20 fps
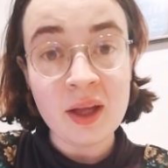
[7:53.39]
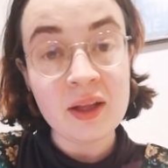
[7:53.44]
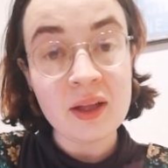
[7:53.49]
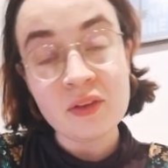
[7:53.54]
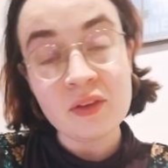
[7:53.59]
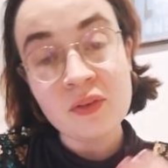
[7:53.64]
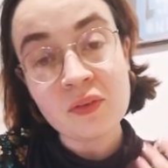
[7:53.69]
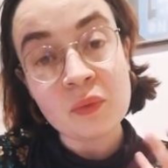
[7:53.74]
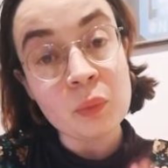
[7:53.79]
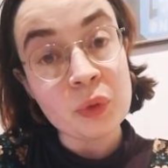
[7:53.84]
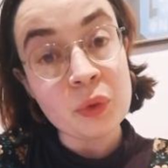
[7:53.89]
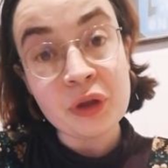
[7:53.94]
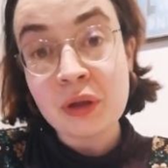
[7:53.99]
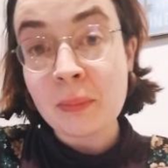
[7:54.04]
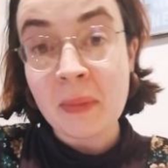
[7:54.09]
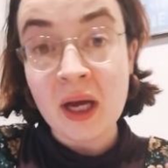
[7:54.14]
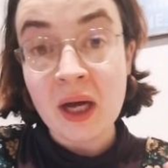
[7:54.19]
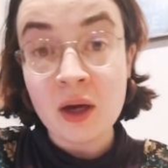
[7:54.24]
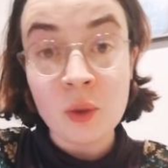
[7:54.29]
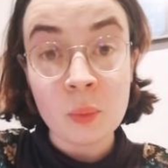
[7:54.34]
It doesn't really
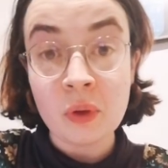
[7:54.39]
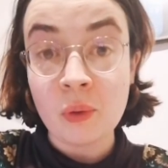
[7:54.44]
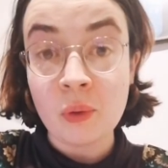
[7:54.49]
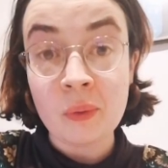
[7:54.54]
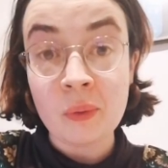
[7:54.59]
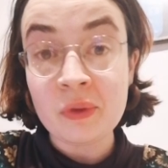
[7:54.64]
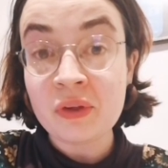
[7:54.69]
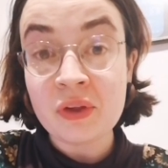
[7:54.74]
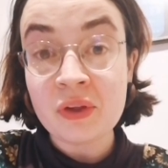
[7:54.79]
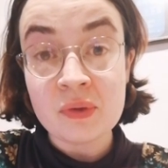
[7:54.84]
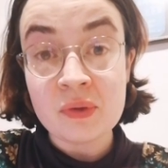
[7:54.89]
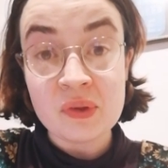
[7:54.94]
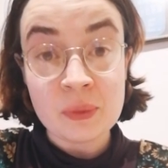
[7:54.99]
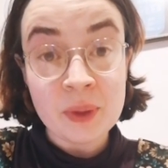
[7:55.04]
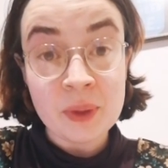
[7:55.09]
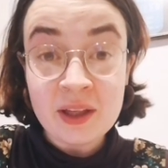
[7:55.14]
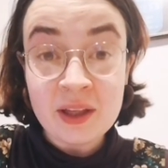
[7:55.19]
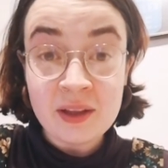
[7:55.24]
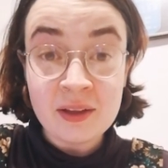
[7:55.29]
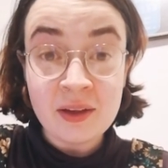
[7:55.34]
matter what order you do
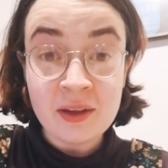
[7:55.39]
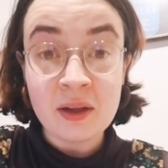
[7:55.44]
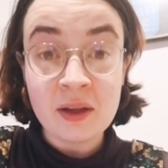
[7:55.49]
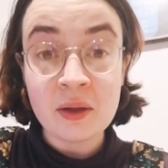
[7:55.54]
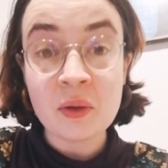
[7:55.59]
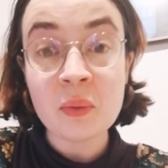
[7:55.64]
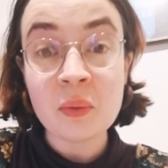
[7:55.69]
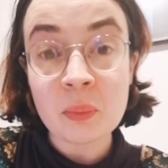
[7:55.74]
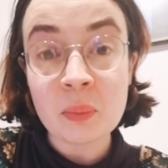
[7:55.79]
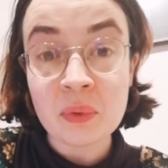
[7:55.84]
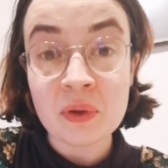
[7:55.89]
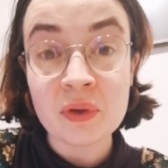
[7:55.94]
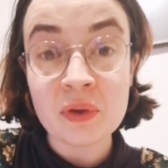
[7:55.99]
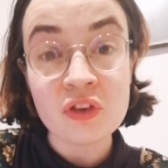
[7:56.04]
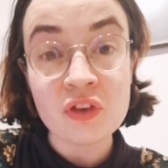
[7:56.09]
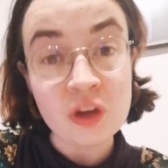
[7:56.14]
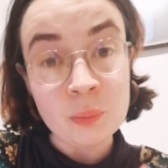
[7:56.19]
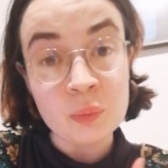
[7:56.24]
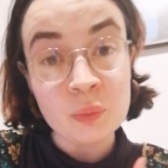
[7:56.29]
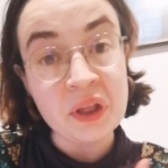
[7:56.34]
it in, but
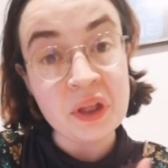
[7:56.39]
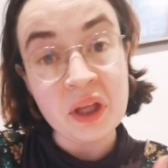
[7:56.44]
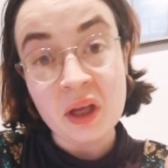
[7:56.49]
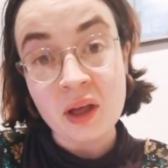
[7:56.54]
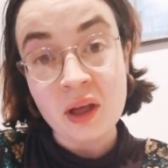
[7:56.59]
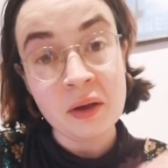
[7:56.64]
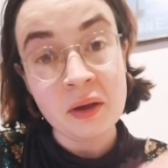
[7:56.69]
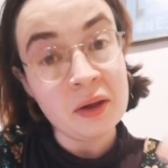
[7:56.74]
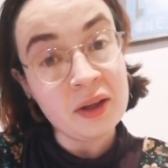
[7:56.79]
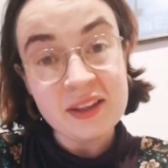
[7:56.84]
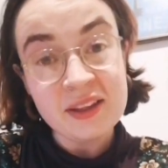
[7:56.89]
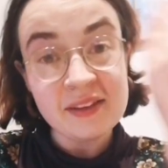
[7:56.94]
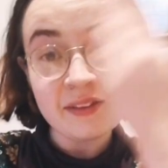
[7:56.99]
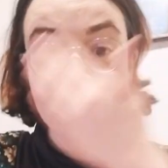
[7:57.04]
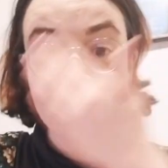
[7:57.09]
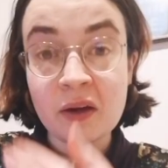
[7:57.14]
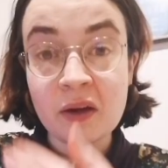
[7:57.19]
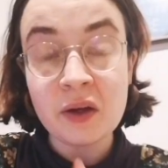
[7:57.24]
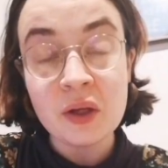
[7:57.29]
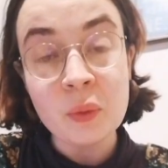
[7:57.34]
generally
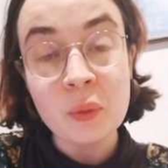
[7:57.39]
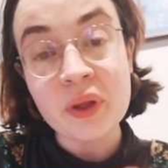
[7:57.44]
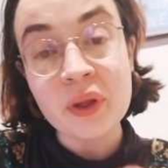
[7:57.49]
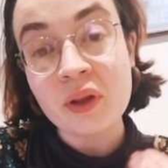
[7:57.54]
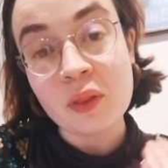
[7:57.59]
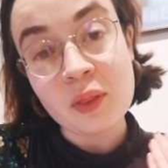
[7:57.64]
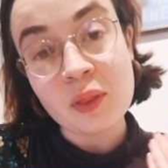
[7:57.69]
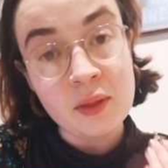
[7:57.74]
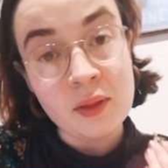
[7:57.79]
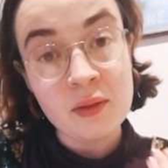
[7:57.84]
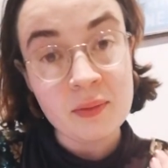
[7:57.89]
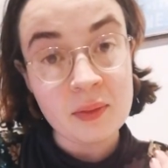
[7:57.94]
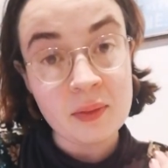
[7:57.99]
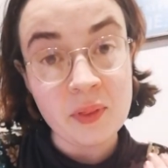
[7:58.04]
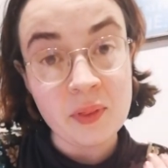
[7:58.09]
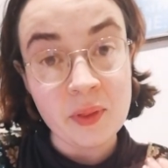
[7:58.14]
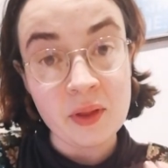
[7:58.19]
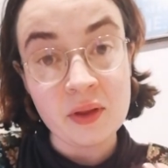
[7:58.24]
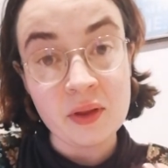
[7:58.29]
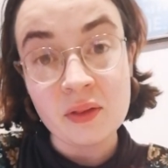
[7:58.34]
starting with
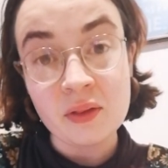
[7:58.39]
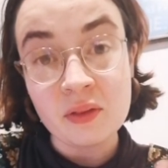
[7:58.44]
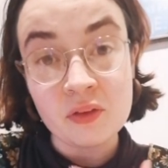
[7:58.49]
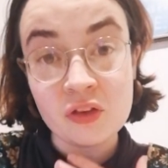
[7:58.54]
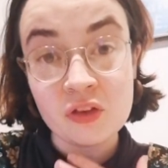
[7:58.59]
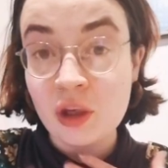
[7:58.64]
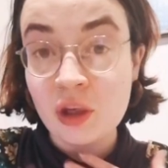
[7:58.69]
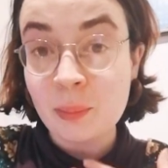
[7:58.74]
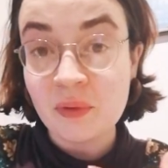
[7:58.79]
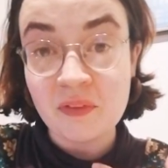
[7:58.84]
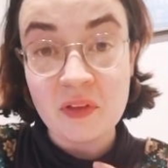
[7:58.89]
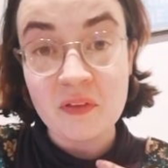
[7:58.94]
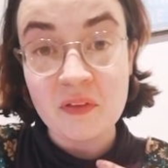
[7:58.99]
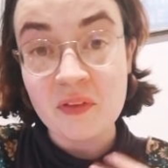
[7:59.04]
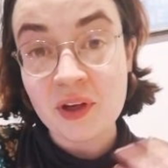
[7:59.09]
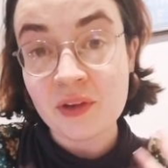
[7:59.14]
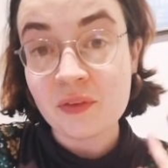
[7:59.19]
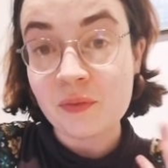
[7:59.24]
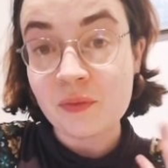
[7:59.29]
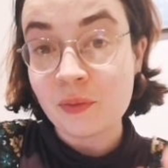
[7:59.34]
the shape of the
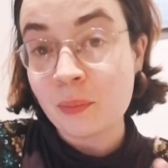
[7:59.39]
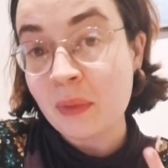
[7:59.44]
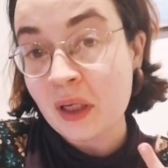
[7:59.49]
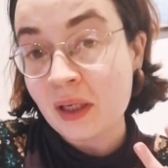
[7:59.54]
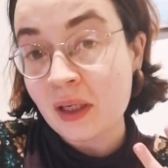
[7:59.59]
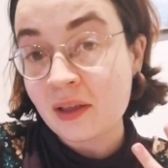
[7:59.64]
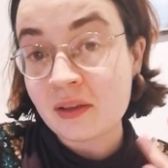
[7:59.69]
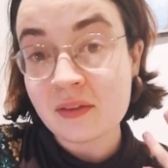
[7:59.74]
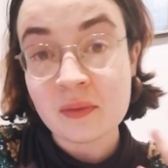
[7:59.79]
face for me